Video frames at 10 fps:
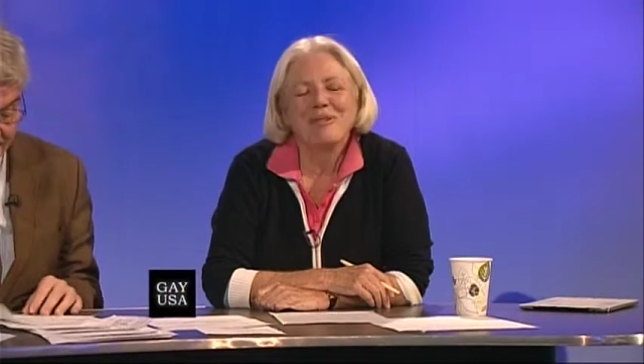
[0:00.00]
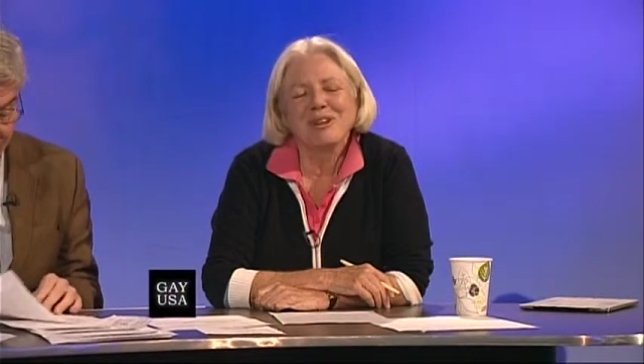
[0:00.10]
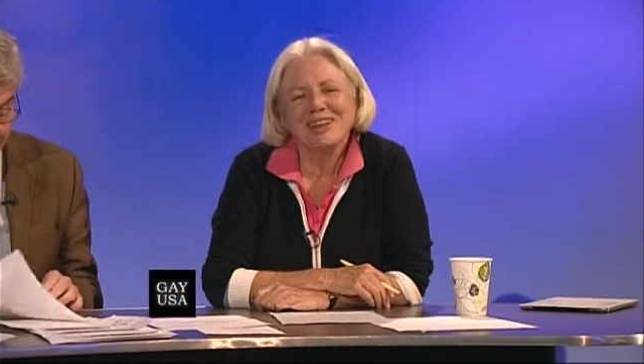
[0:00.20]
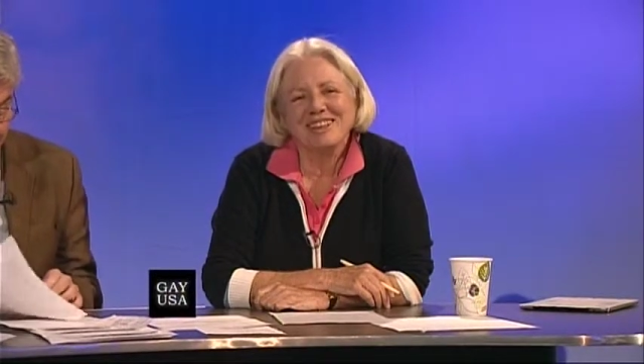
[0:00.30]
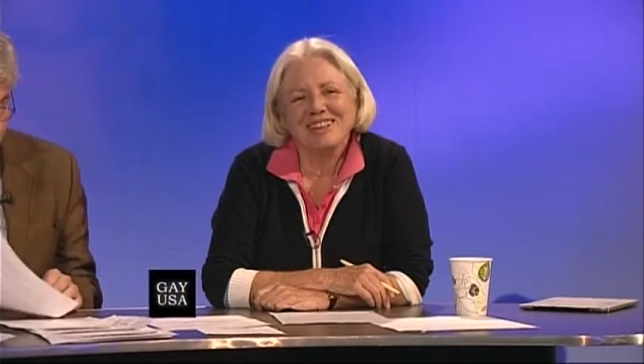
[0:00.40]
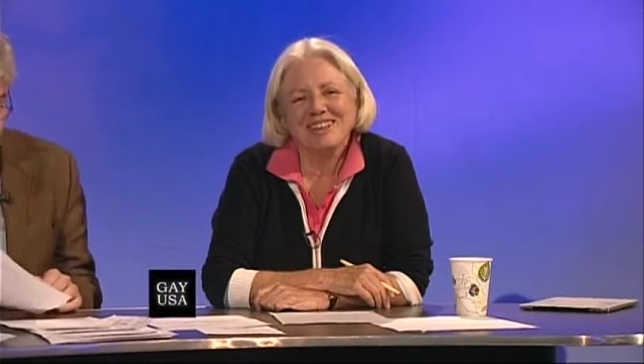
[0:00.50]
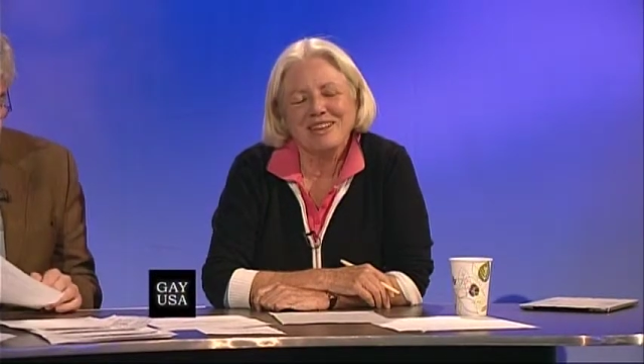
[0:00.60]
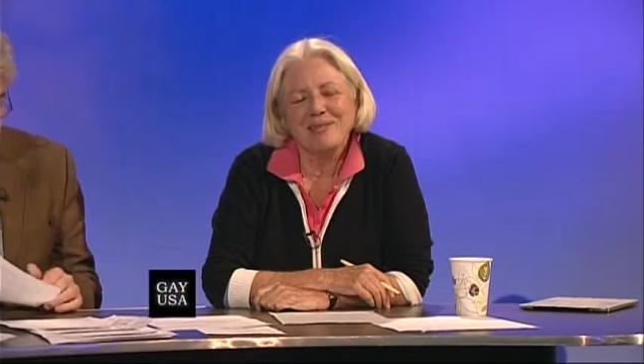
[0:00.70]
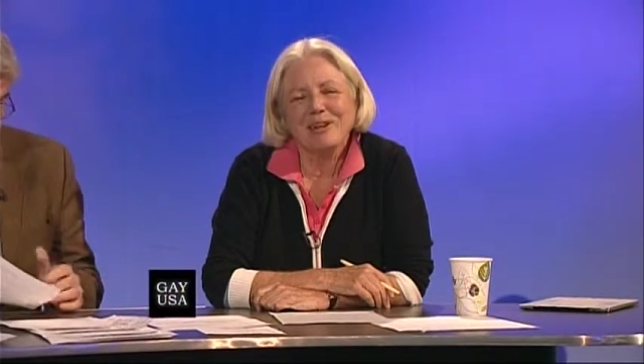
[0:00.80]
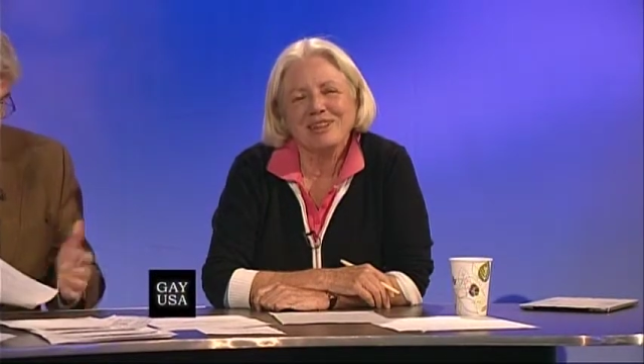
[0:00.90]
we'll get
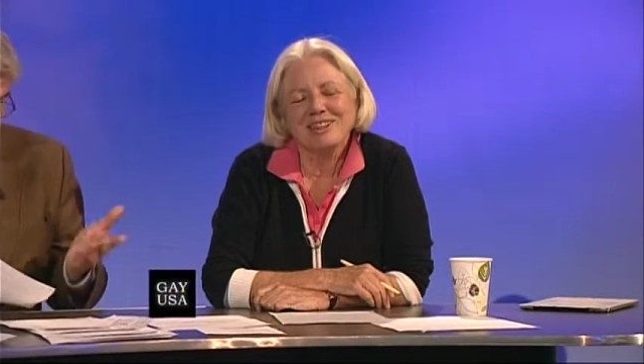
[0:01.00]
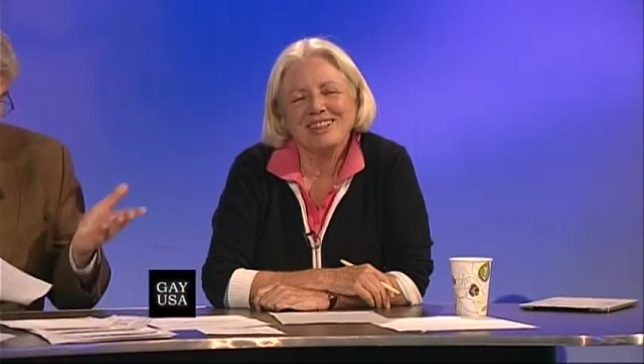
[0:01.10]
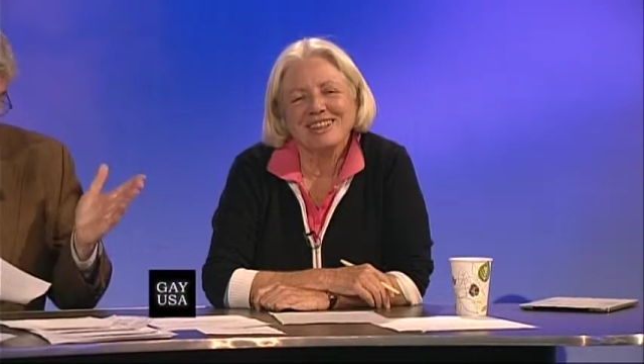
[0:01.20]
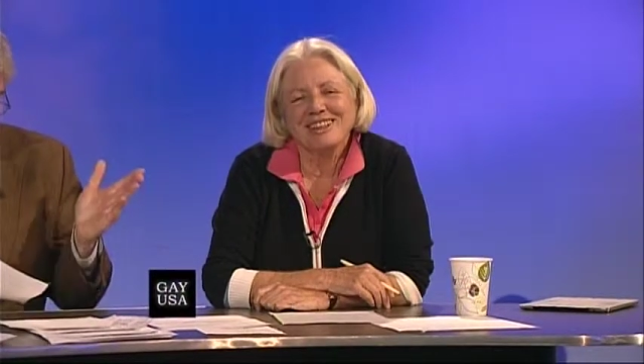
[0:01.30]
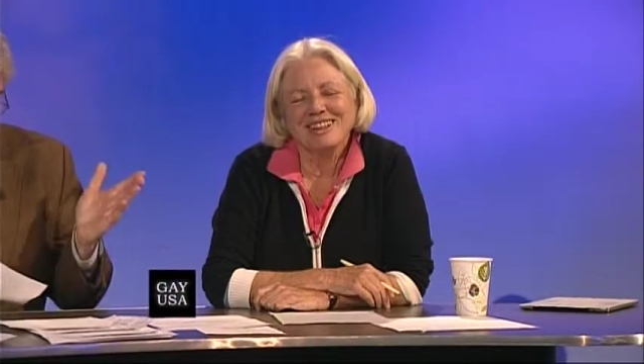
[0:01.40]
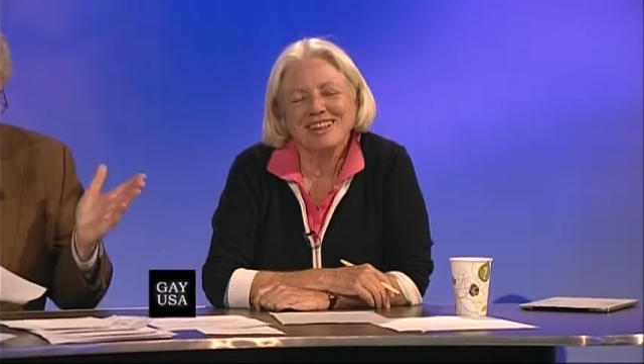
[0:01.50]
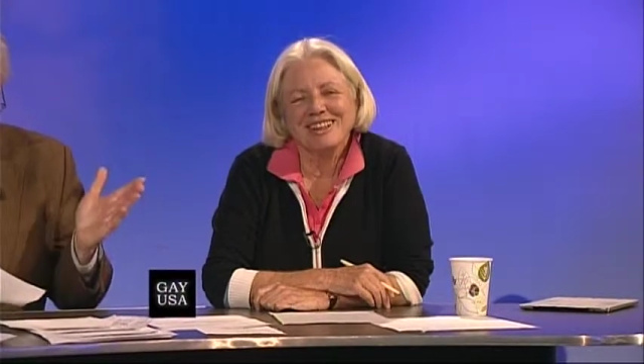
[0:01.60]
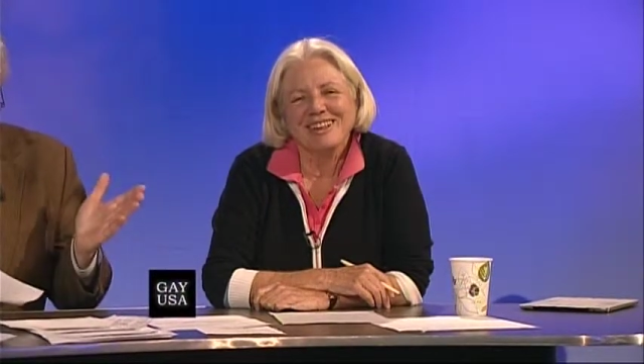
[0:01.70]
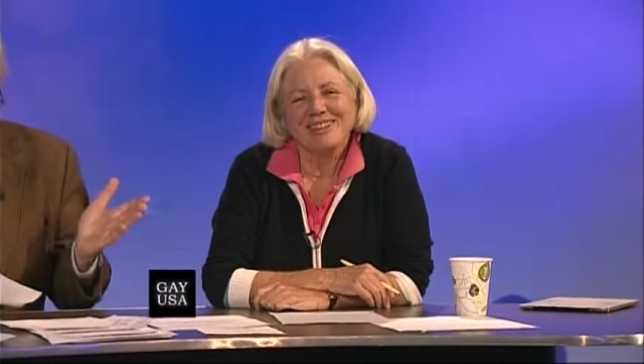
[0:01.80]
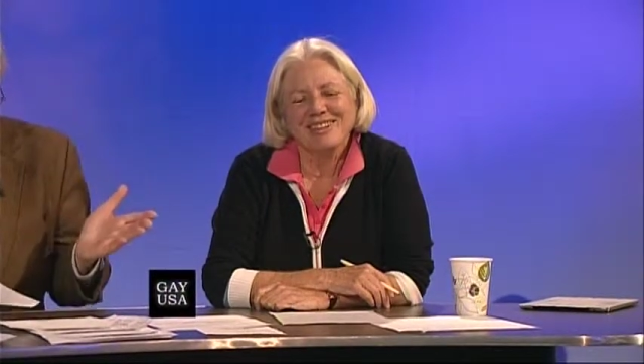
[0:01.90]
the we're gender. A little, uh, what